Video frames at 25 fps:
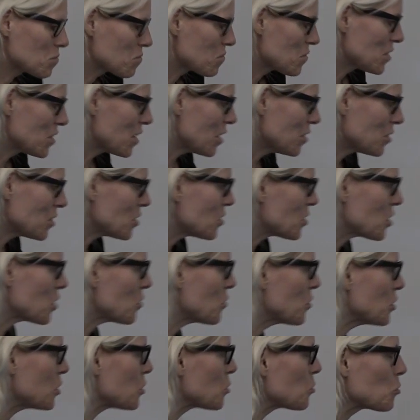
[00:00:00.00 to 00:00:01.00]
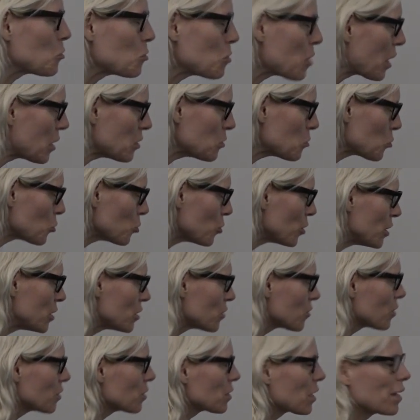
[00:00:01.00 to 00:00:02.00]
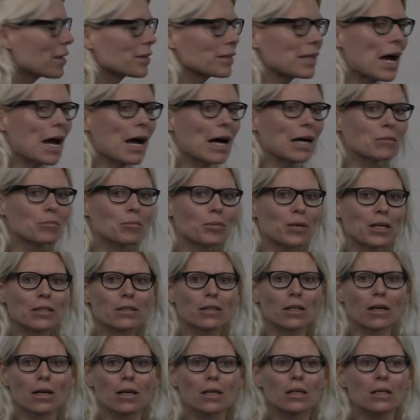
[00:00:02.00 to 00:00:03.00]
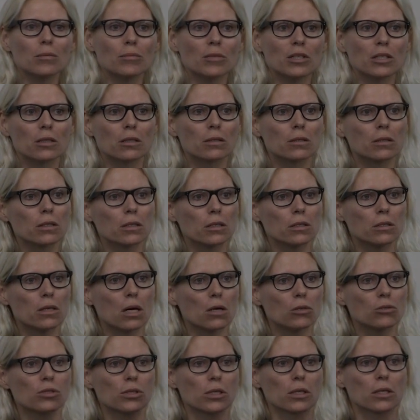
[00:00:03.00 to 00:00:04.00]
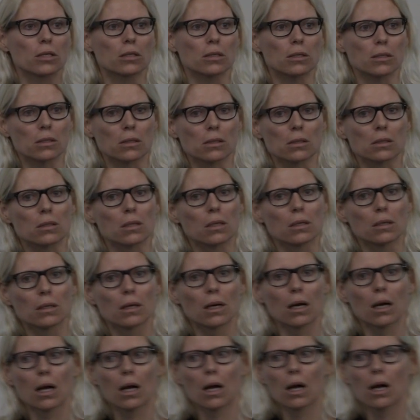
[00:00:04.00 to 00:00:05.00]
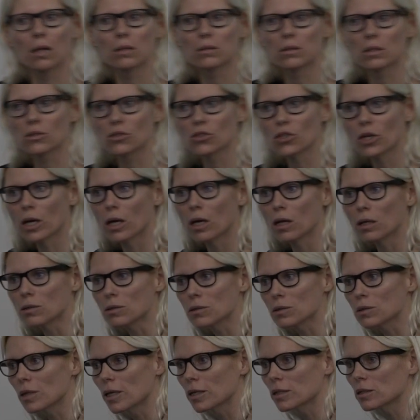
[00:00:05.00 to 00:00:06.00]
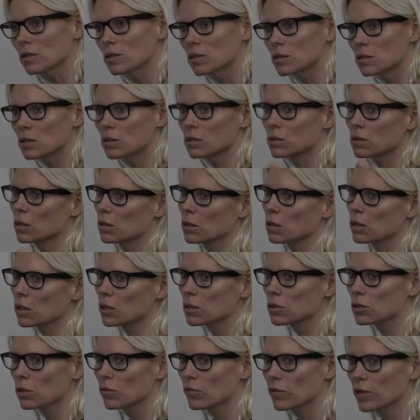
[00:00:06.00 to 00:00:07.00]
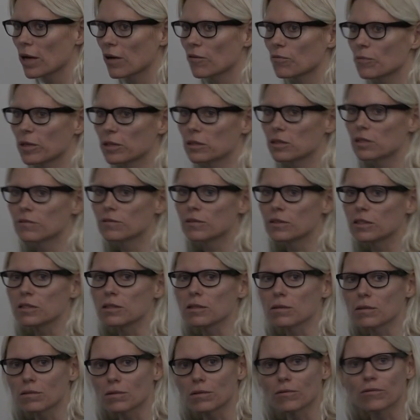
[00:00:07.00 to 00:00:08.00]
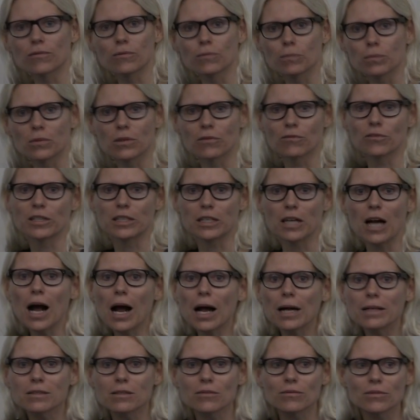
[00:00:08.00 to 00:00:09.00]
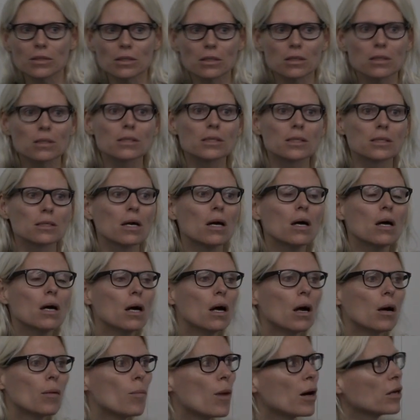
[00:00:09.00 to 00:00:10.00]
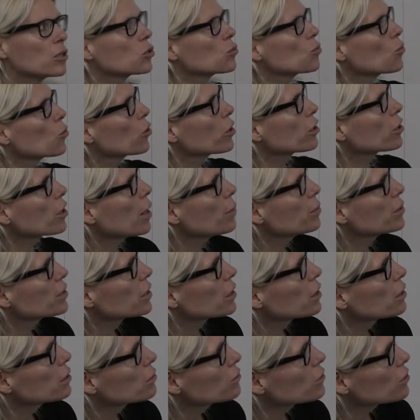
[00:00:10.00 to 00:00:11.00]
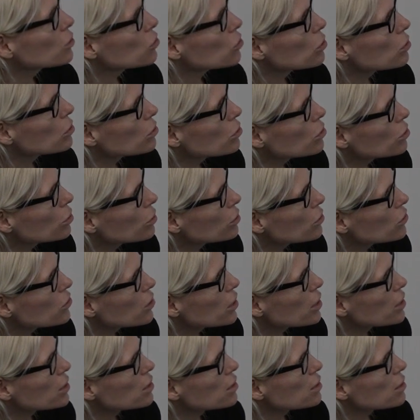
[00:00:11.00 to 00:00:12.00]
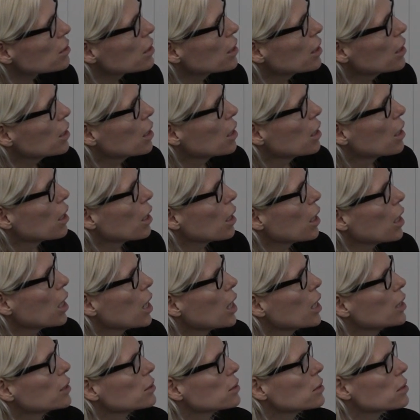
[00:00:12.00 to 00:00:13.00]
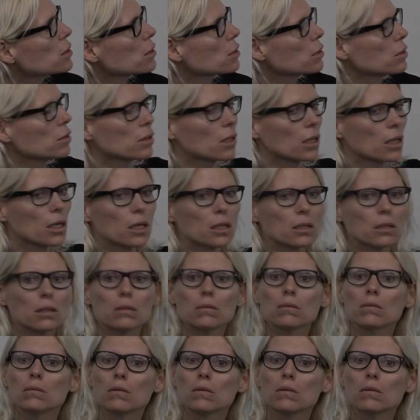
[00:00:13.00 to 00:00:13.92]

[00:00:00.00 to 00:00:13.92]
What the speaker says: sensitivity to nature or anything like that, but they immediately notice the change, like consistently. So we have many of the different kinds of these much more complicated visual search tests, and they